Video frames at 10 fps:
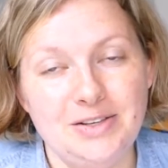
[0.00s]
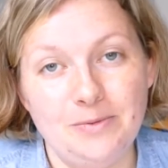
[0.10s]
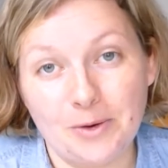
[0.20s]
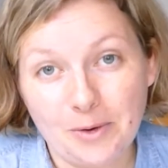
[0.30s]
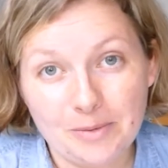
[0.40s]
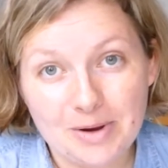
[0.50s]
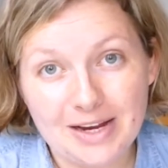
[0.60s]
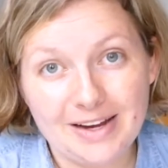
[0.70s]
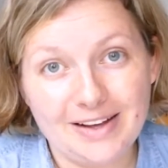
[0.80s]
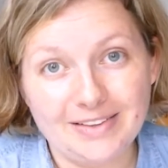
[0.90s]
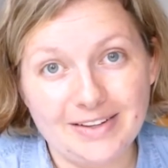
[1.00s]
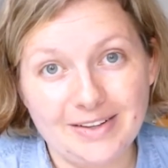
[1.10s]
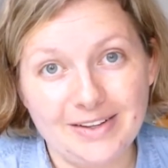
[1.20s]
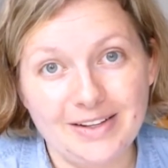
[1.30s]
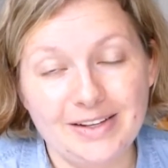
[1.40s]
record me a
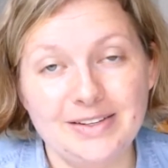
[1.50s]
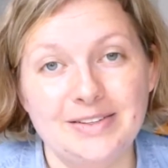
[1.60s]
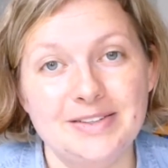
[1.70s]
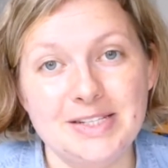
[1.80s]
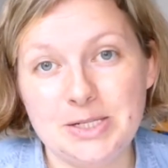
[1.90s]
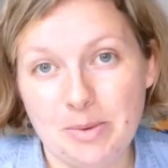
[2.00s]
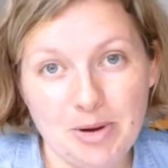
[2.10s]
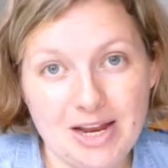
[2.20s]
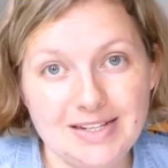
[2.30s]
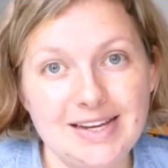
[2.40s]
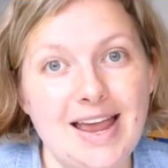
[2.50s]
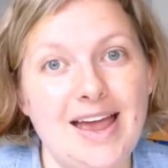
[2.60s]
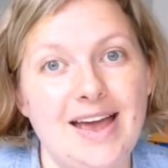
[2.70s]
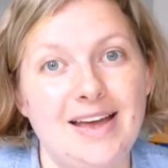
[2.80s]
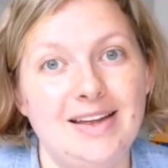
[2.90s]
little snippet,
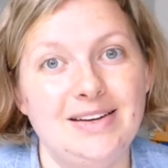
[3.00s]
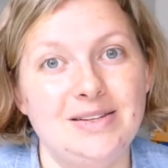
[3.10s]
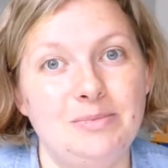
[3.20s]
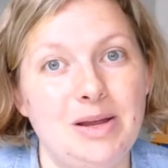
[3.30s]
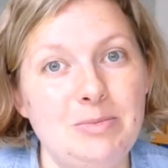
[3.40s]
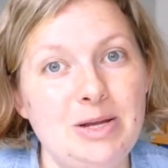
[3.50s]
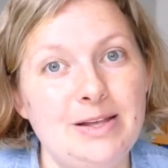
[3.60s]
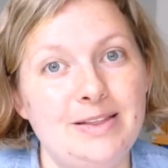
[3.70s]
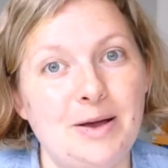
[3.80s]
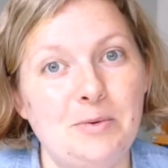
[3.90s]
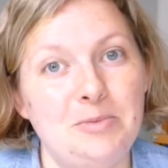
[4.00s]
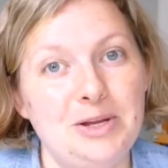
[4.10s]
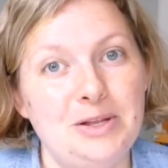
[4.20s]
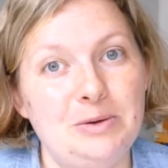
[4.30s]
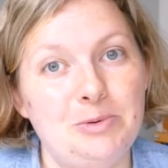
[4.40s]
and maybe that will
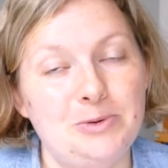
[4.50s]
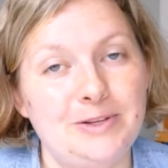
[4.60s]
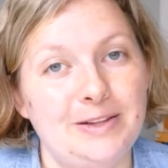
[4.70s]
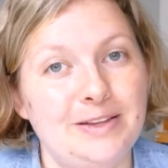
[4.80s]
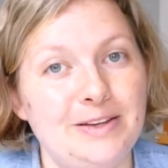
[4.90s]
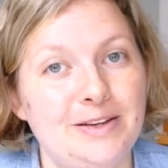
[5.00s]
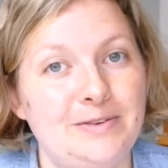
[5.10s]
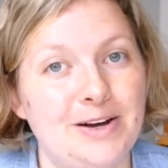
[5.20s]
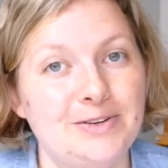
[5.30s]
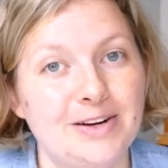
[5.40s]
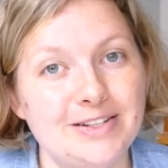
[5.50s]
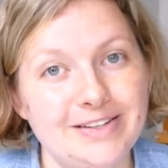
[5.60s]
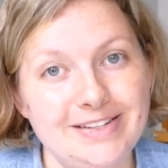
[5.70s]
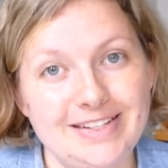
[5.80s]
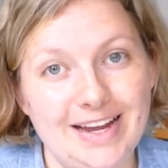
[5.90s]
be the boost in the right
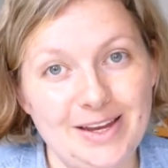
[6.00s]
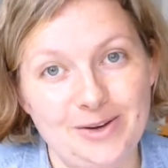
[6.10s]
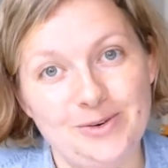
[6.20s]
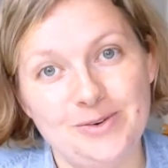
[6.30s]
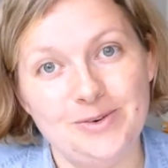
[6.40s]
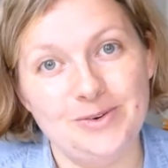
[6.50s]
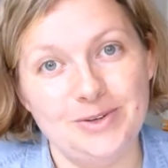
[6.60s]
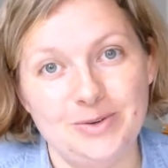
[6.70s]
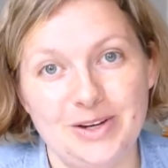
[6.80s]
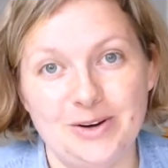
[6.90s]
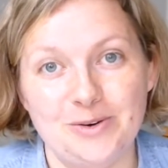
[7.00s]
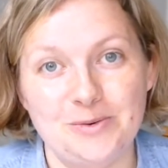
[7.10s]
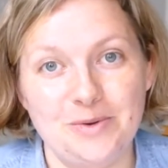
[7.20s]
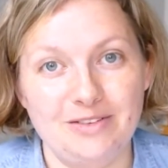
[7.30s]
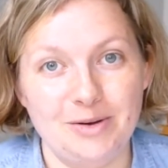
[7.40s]
direction to get you doing your
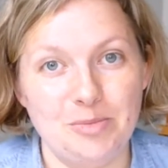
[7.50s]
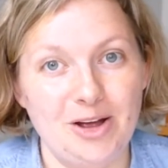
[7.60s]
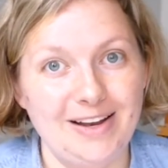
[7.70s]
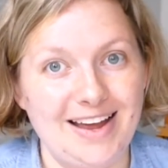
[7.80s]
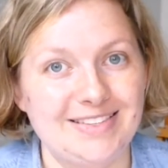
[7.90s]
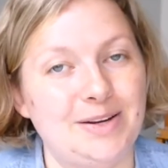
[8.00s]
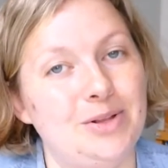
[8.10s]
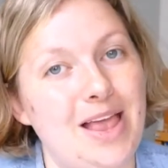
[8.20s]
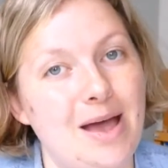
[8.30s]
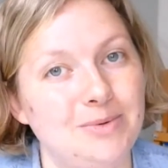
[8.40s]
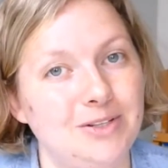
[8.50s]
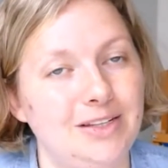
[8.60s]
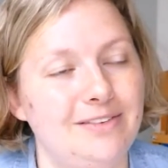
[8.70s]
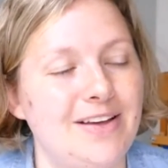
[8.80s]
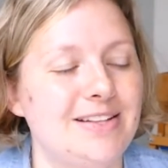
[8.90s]
own weaving podcast. I would absolutely
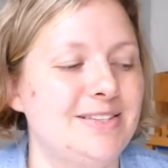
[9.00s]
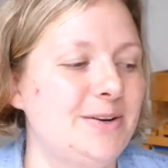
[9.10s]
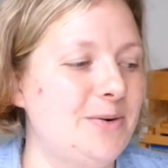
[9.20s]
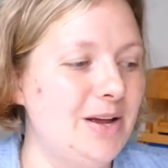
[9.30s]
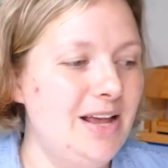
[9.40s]
love that. So